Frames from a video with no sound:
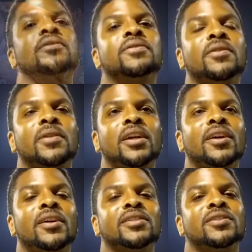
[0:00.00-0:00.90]

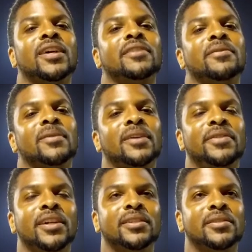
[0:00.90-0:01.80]
40-yard strike from
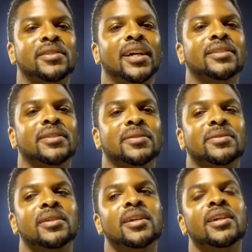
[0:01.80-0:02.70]
Rafael Dos
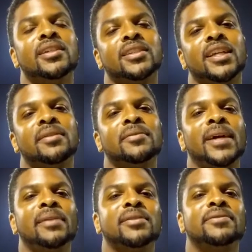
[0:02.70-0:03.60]
Santos to give the
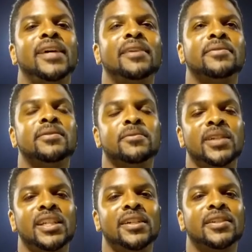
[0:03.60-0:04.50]
Rams a 5-1
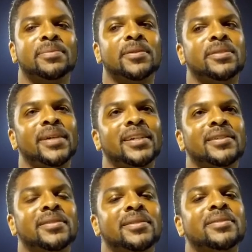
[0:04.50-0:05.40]
win here at
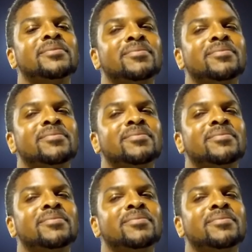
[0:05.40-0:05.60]
Sportsbackers.